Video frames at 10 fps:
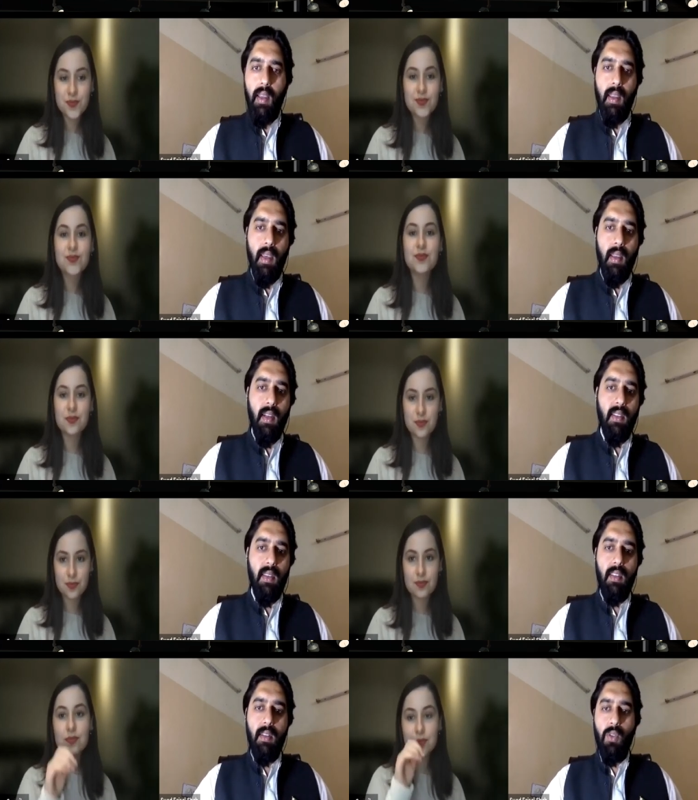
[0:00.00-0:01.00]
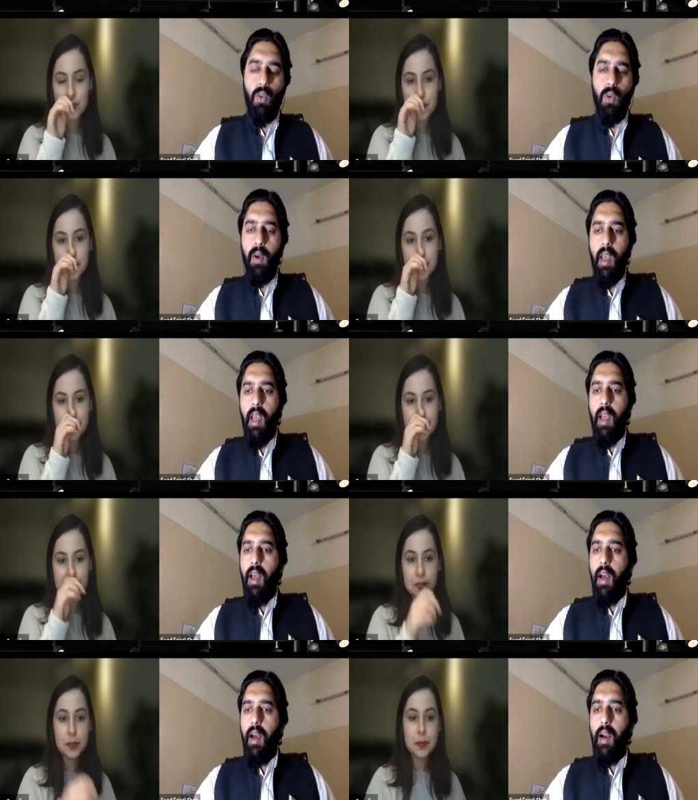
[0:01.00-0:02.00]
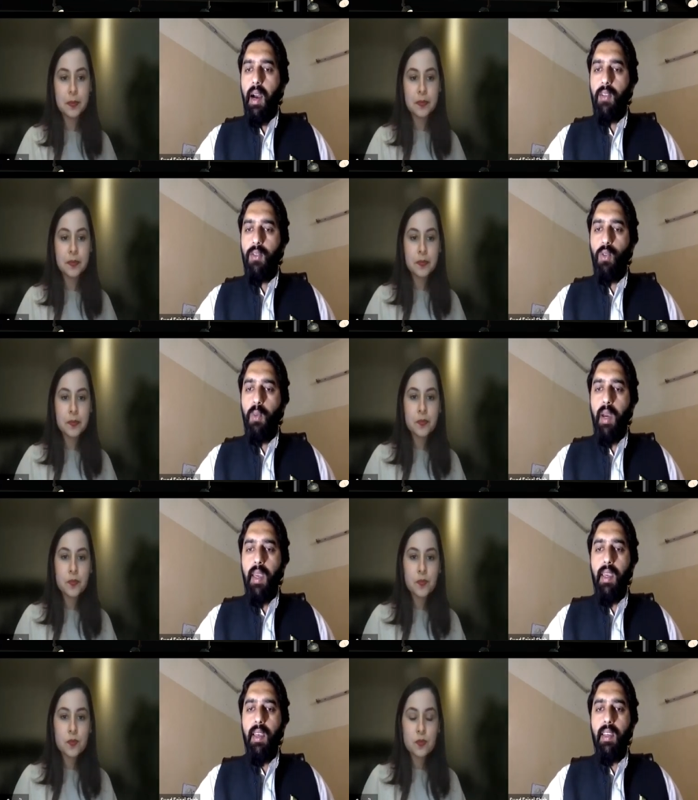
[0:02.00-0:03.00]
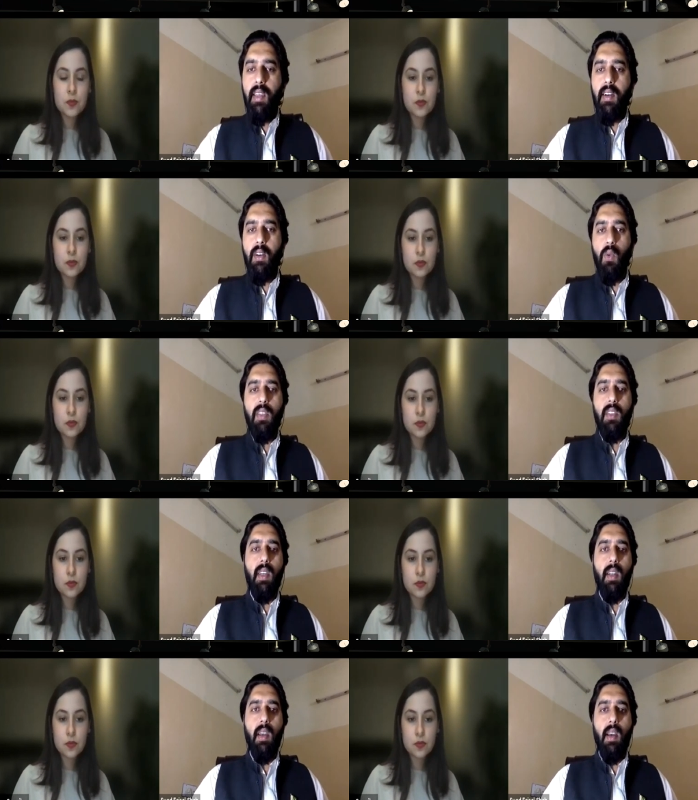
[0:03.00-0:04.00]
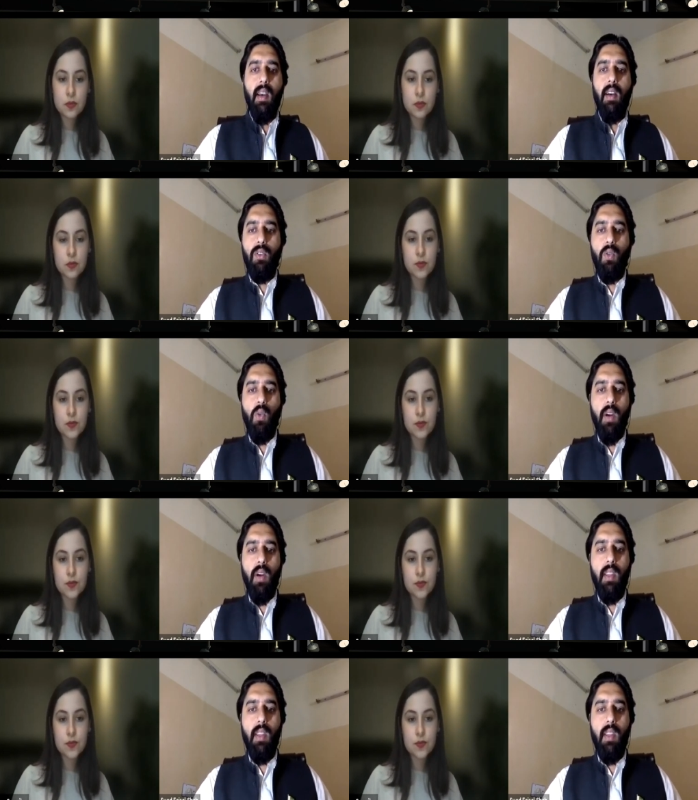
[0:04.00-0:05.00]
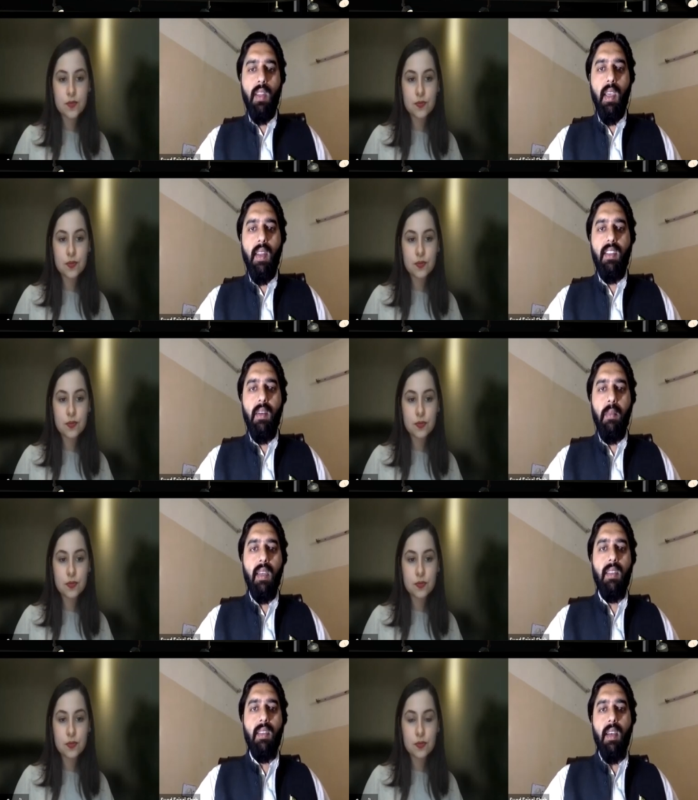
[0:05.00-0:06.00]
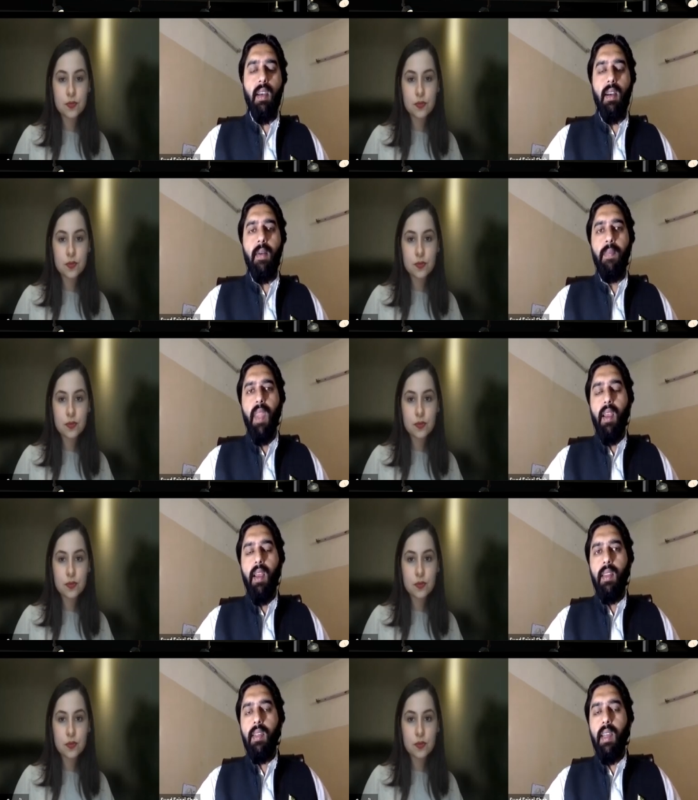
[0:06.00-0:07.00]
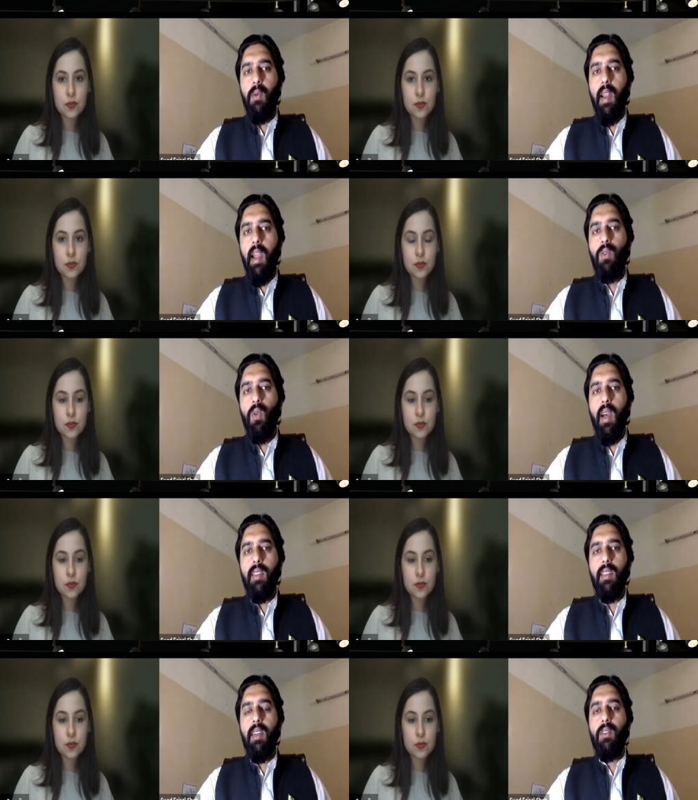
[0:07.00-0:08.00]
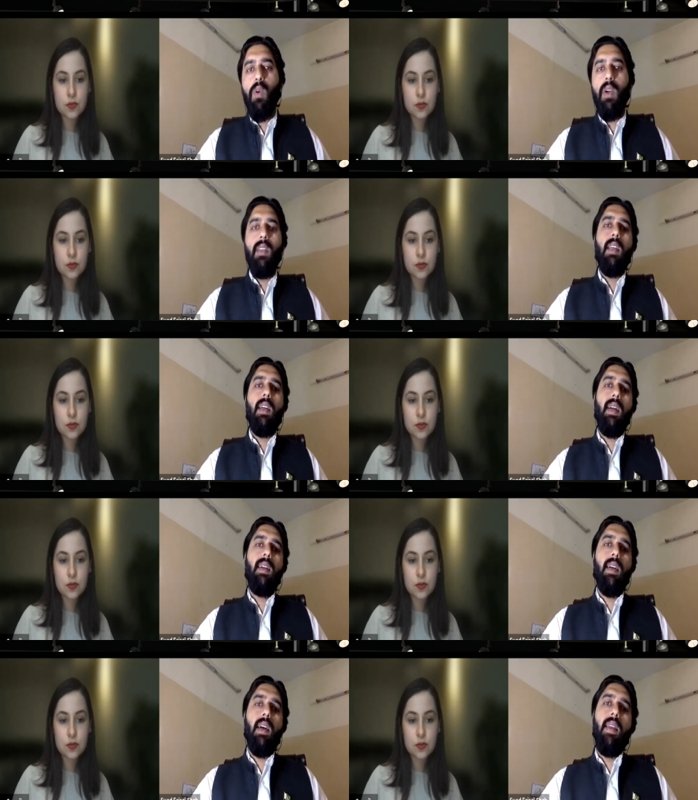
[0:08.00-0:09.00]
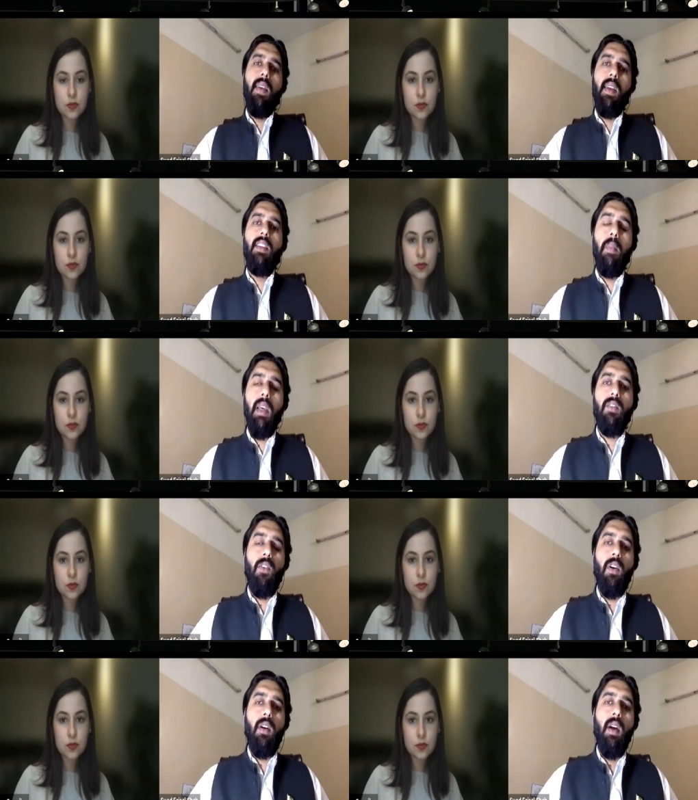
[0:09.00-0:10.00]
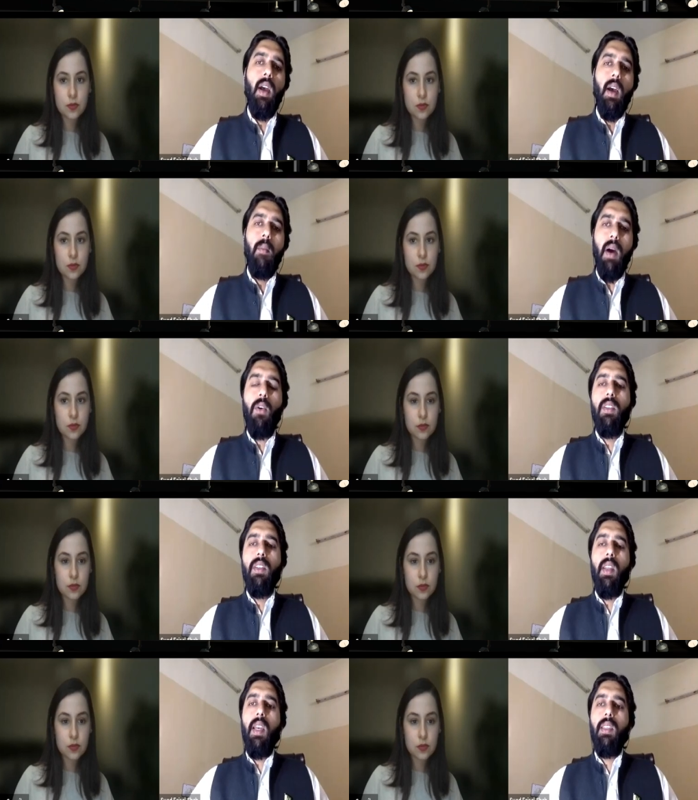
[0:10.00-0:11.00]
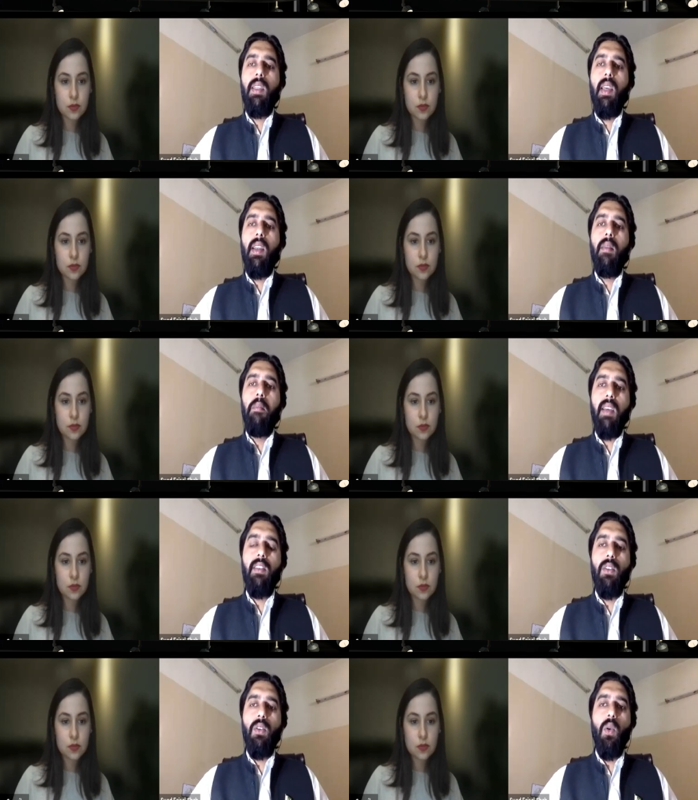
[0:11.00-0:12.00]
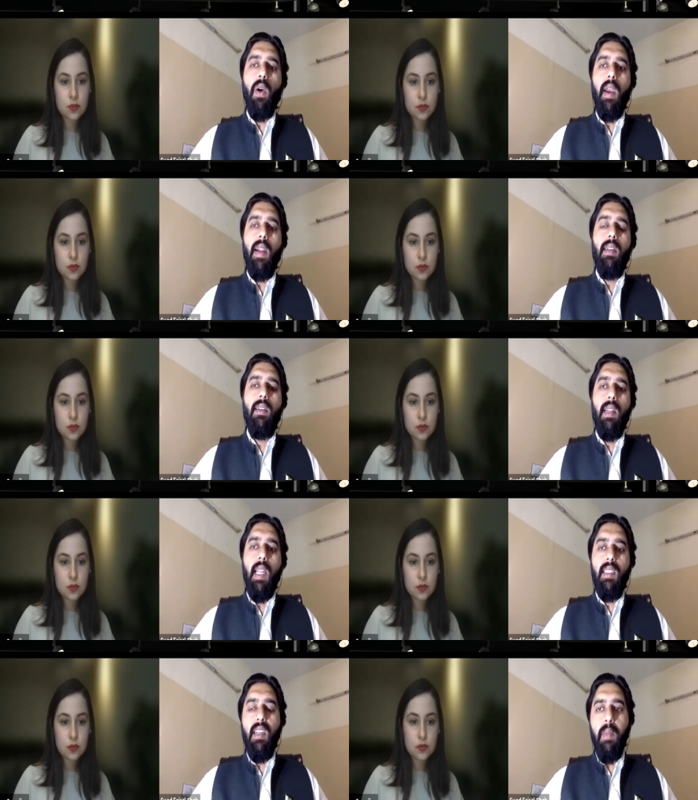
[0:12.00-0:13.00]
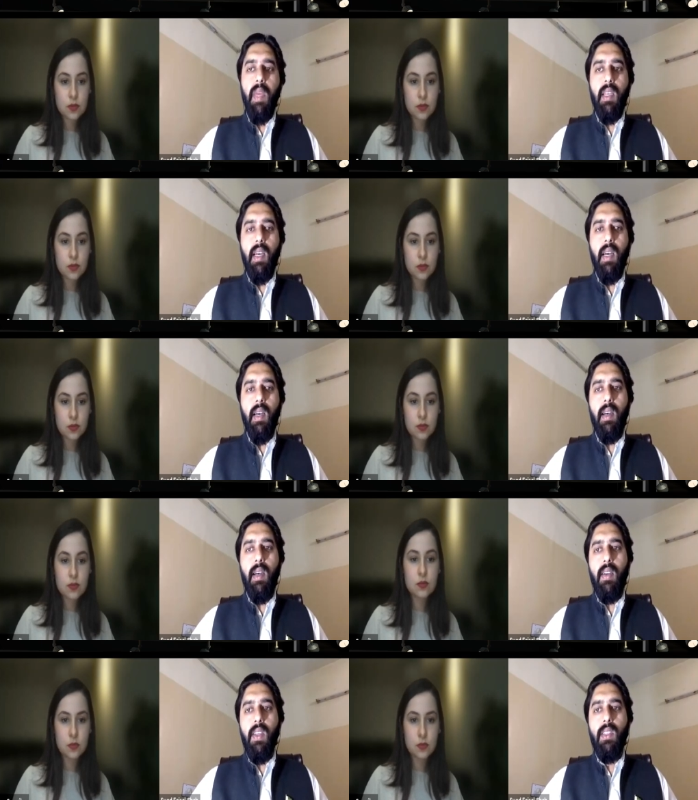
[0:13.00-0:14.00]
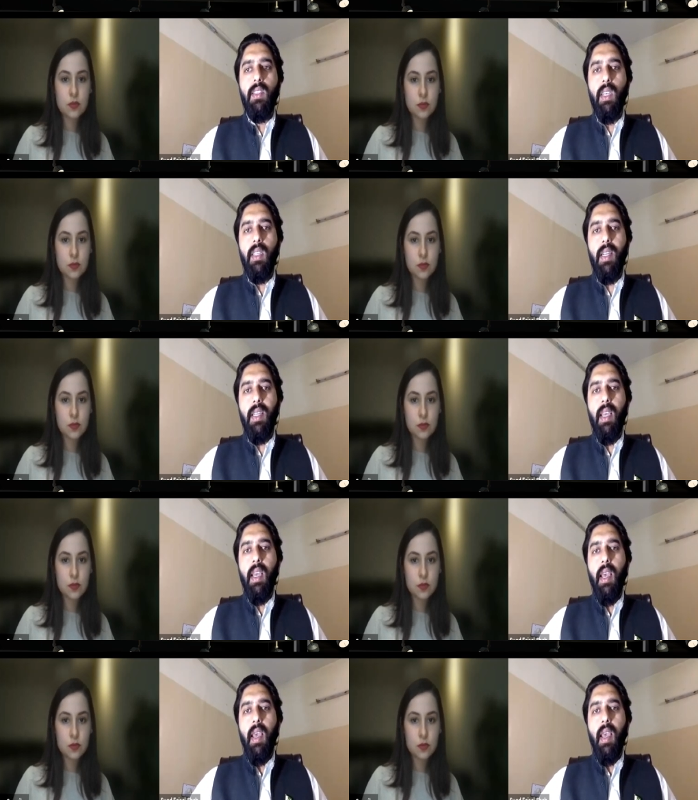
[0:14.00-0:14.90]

Speaker 1: in the energy system. So also my second question goes toward the energy mix. That I would like to ask that what is the current energy mix for power generation in Mexico and Latin America region generally,